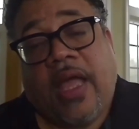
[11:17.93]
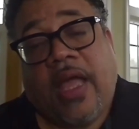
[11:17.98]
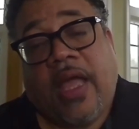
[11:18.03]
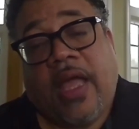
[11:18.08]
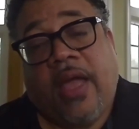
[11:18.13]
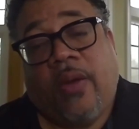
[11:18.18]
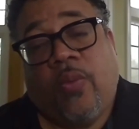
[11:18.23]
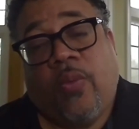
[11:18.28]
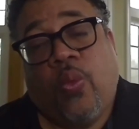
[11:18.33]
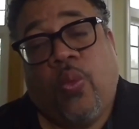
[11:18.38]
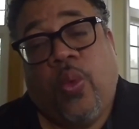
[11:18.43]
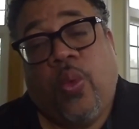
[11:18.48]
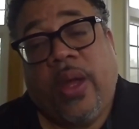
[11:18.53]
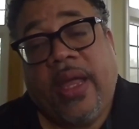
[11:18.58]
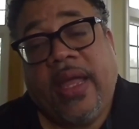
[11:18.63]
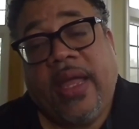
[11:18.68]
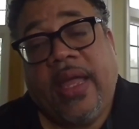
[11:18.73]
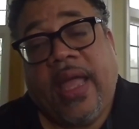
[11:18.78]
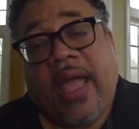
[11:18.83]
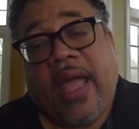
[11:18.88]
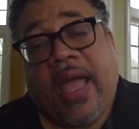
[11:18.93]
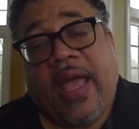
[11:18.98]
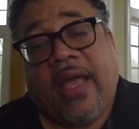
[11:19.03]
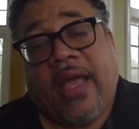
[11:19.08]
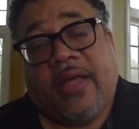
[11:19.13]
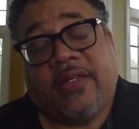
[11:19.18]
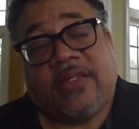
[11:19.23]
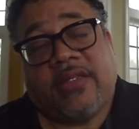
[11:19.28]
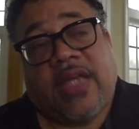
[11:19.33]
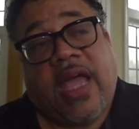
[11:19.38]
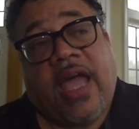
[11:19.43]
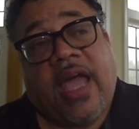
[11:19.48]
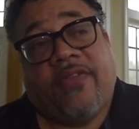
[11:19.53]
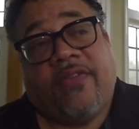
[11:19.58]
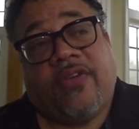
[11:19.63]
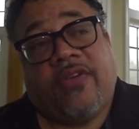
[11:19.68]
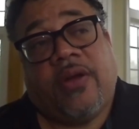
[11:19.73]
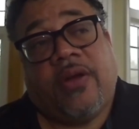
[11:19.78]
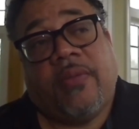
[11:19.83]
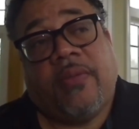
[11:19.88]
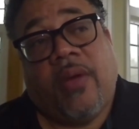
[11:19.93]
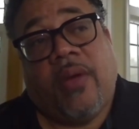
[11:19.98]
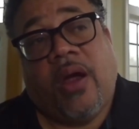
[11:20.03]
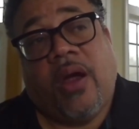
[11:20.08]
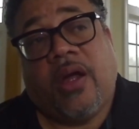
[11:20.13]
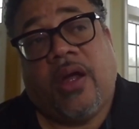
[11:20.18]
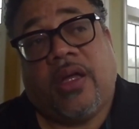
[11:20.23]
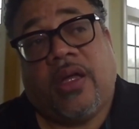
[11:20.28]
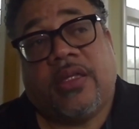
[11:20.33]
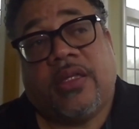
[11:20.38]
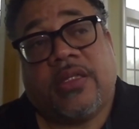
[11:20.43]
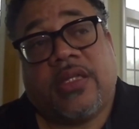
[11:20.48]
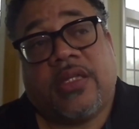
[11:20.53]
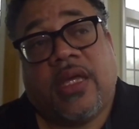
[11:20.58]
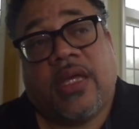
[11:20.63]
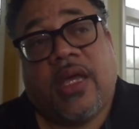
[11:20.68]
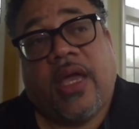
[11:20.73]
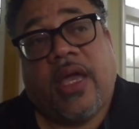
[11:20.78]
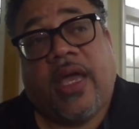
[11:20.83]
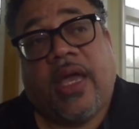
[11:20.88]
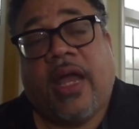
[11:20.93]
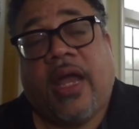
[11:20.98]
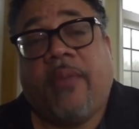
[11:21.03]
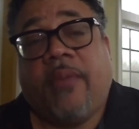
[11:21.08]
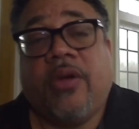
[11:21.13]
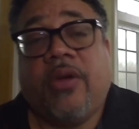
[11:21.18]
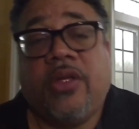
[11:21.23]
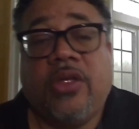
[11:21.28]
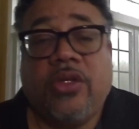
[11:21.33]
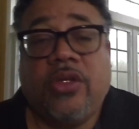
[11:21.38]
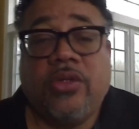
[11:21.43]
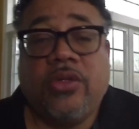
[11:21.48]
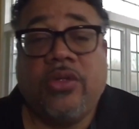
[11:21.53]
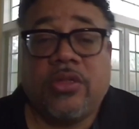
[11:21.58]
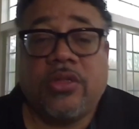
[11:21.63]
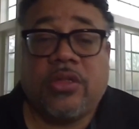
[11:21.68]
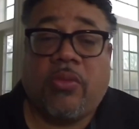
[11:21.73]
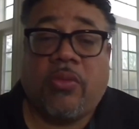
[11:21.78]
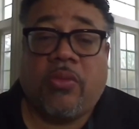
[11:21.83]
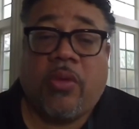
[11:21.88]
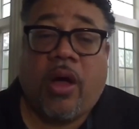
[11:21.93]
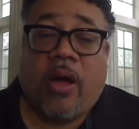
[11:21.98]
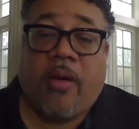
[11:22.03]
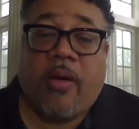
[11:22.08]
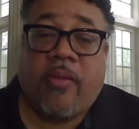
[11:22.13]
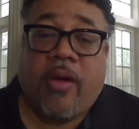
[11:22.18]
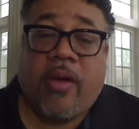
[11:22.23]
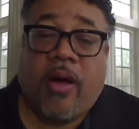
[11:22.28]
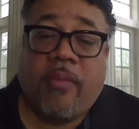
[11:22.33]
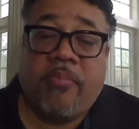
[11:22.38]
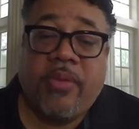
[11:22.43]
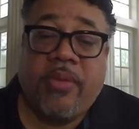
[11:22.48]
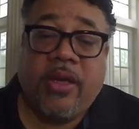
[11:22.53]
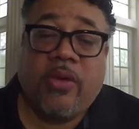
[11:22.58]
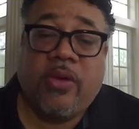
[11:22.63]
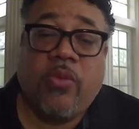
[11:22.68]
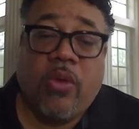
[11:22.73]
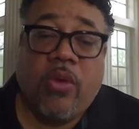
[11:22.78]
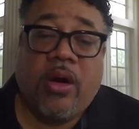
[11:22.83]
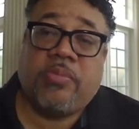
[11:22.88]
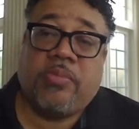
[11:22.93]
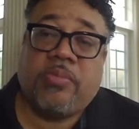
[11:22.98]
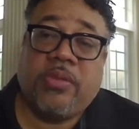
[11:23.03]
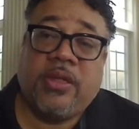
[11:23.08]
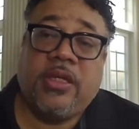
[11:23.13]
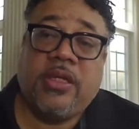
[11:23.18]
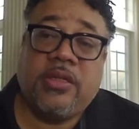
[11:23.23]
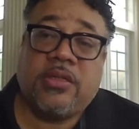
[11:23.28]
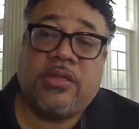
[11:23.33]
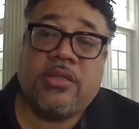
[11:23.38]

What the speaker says: And we as African Americans, and I'm going to use a big word here, please